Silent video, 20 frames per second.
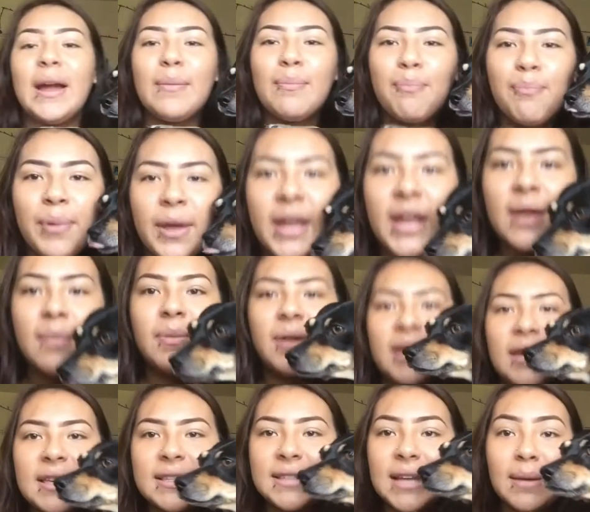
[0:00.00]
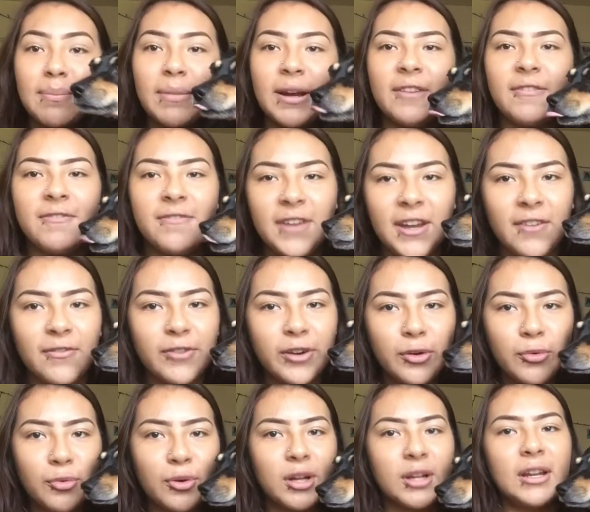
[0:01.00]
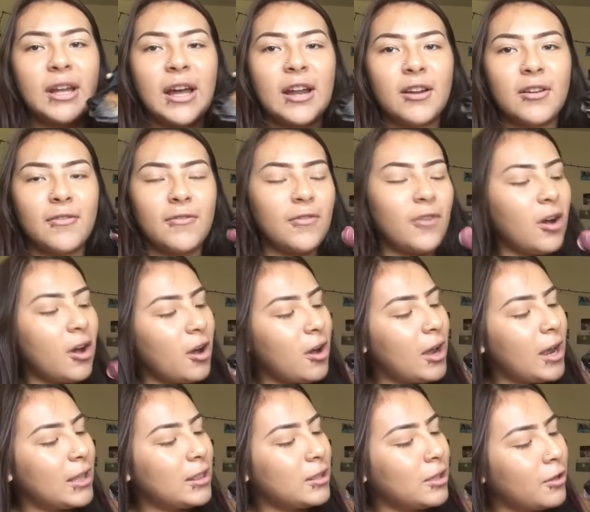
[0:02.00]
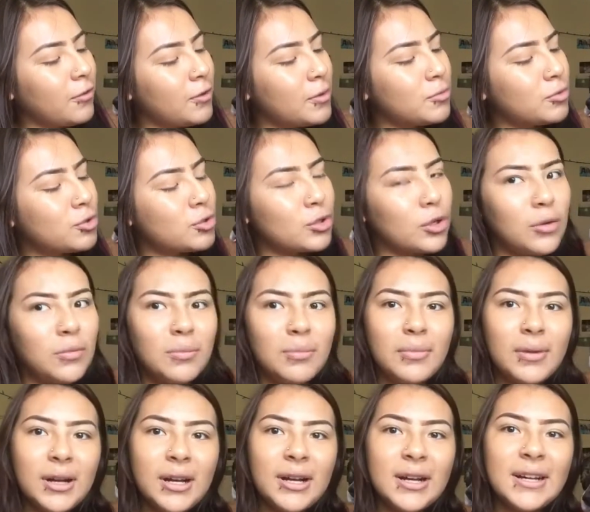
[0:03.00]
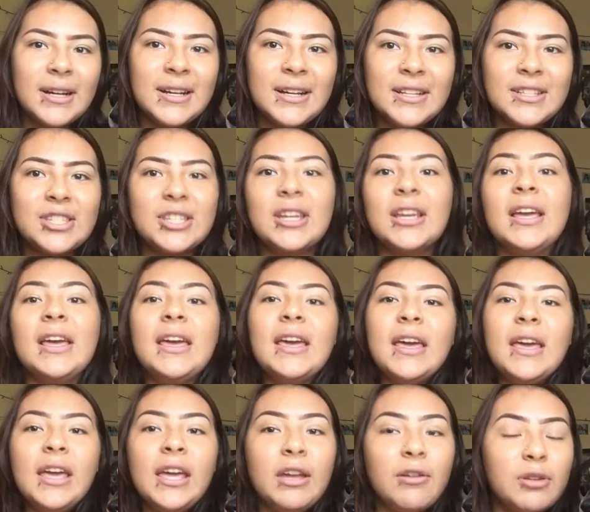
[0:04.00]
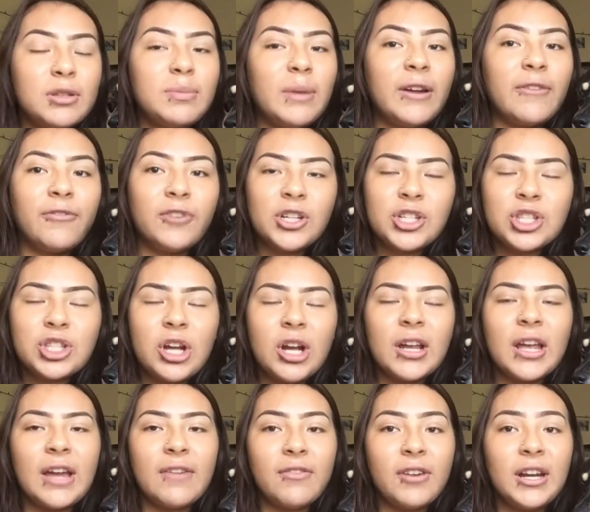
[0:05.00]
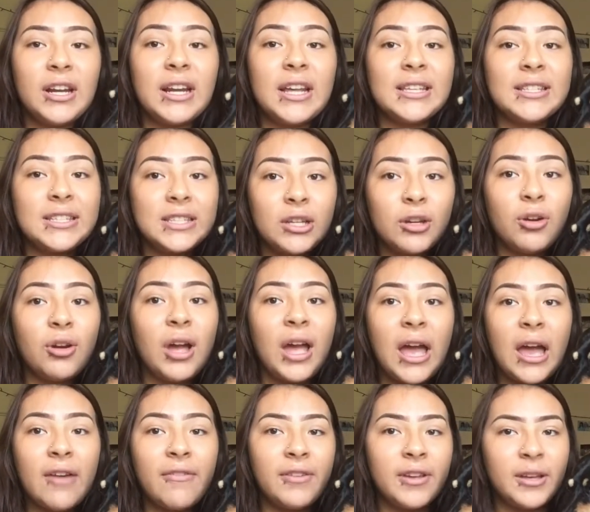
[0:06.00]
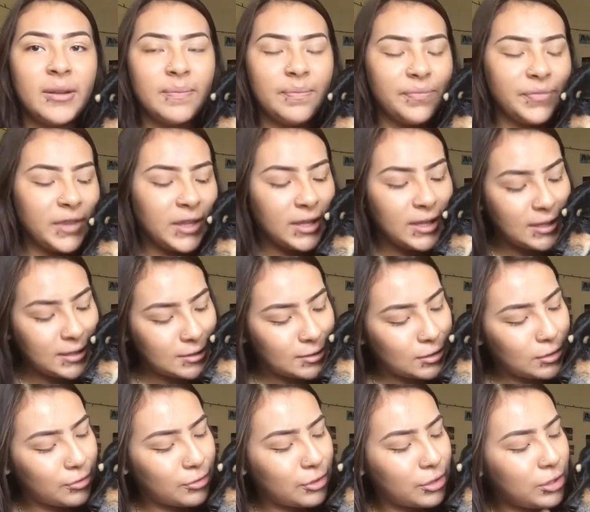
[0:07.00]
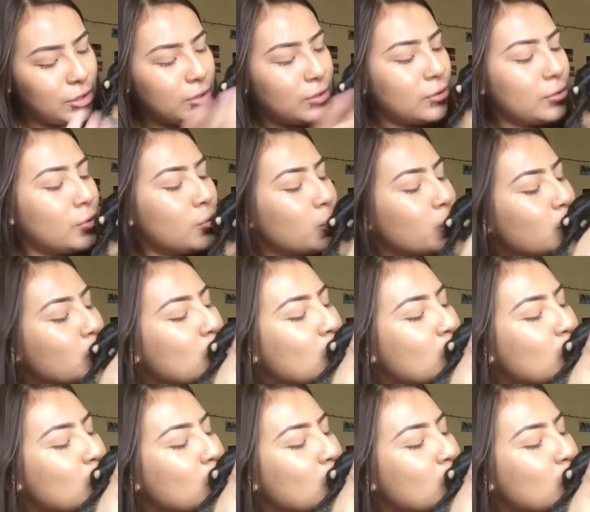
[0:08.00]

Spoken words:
My baby, he's like my favorite one out of all. I love him so much. He was my first dog ever, and I still have him. He's so cute.